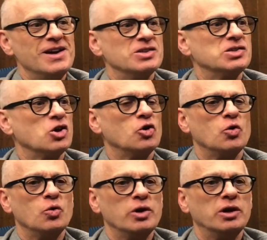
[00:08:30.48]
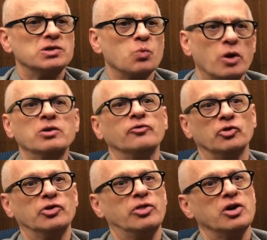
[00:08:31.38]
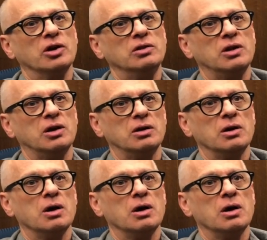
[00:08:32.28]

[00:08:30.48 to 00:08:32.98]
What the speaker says: So it's wonderful to think that